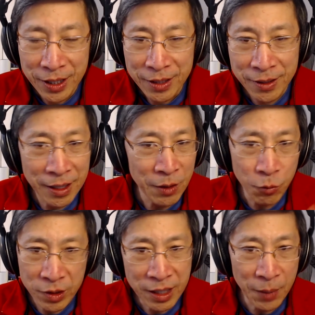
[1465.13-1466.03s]
that
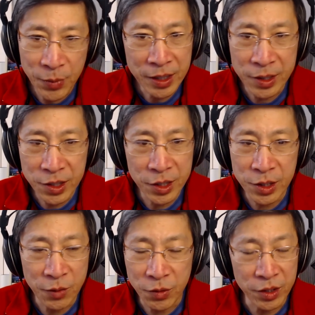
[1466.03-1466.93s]
would not be
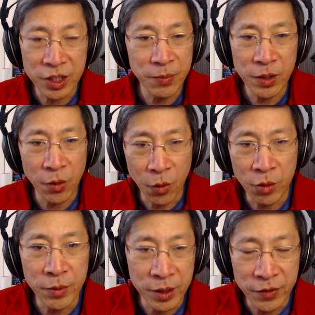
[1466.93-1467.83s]
consistent with a typical
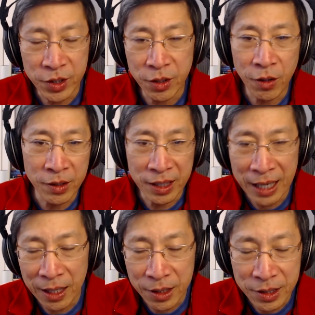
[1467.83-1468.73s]
orbit of a star in a
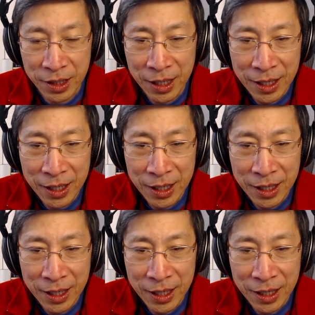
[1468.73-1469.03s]
galaxy.